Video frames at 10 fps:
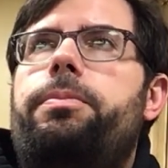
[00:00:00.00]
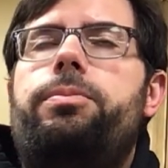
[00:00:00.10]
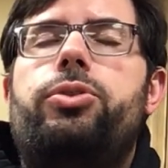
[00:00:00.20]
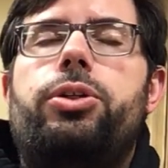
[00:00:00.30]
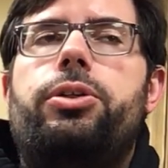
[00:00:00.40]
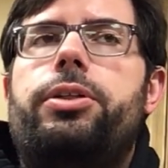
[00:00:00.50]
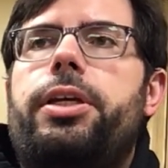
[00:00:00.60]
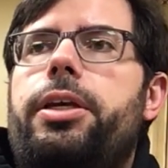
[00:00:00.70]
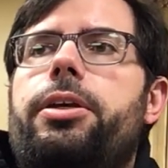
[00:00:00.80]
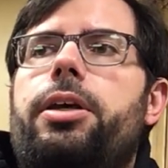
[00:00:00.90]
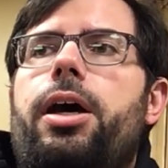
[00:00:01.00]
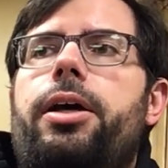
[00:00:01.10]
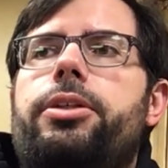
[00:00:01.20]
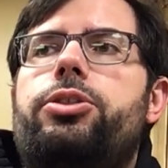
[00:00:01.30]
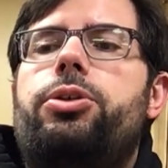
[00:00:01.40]
Certainly,
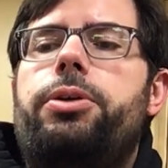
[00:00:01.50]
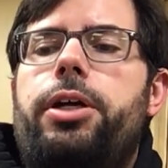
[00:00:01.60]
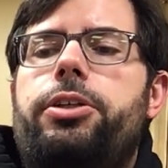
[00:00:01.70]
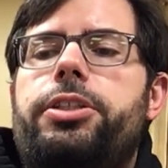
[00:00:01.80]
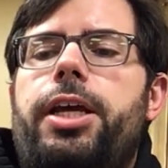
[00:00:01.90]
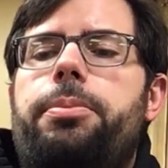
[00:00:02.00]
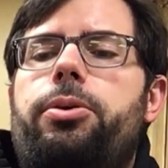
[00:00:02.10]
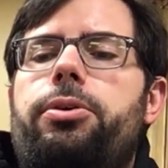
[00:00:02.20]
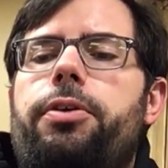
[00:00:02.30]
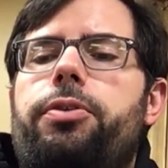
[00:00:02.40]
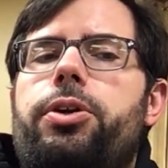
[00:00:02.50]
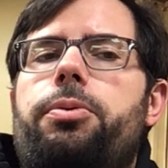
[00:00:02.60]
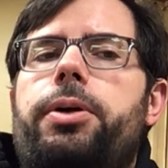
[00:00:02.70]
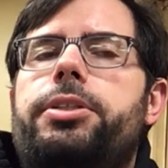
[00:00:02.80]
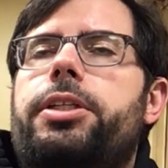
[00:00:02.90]
it's totally understandable if you don't
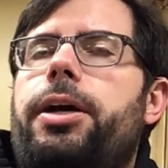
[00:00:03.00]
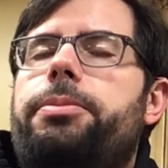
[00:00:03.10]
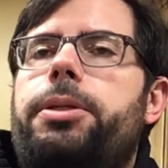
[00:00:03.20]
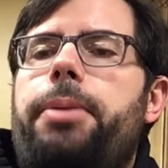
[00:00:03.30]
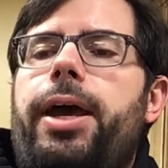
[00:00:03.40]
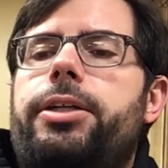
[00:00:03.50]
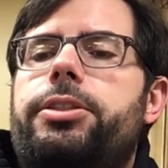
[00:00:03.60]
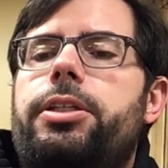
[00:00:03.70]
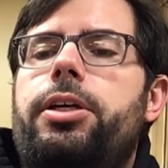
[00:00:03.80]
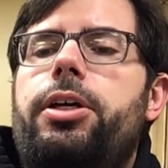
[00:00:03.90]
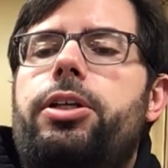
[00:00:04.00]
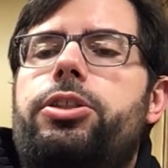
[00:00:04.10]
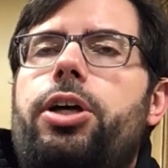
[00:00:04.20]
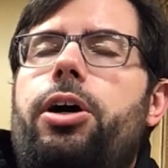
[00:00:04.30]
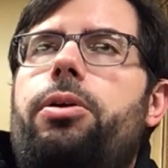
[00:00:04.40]
want to come to Mass.
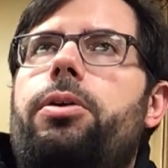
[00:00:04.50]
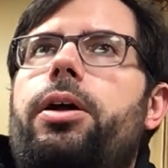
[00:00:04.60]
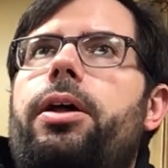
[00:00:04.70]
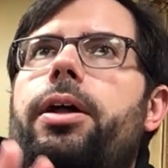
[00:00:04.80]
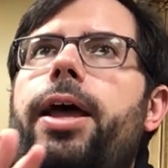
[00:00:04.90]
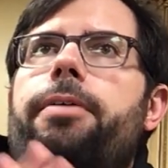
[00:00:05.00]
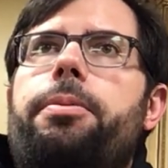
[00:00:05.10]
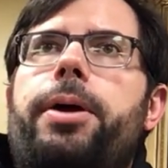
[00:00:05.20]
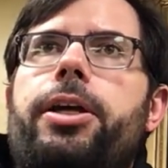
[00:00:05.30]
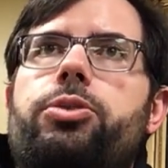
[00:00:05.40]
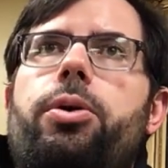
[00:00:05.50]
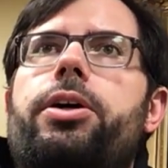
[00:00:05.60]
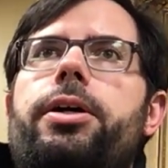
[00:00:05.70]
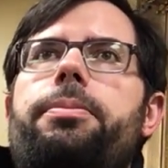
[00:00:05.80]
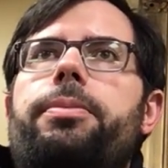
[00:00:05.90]
So everybody is
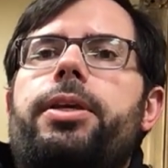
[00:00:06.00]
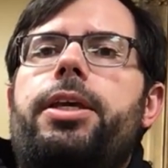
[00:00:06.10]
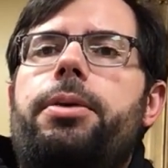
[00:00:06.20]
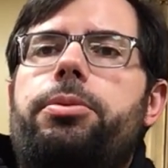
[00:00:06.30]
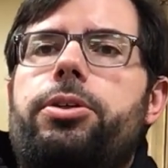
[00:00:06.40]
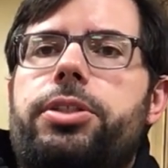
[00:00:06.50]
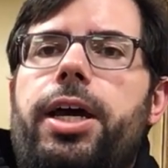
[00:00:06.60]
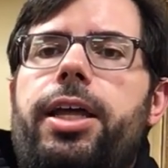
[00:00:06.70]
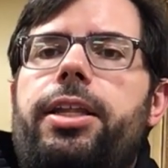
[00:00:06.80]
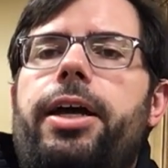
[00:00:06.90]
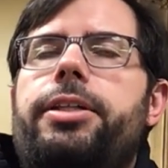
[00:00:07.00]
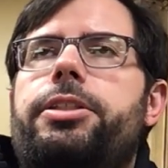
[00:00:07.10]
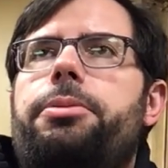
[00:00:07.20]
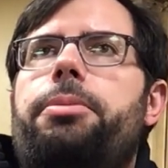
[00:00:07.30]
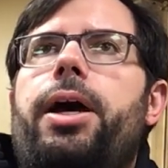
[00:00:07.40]
welcome. Keep those guidelines
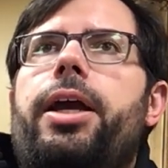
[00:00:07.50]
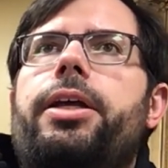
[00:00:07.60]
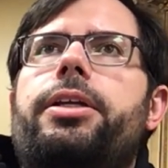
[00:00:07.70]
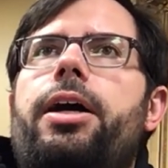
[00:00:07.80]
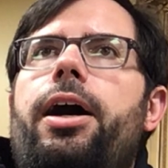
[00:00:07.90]
in mind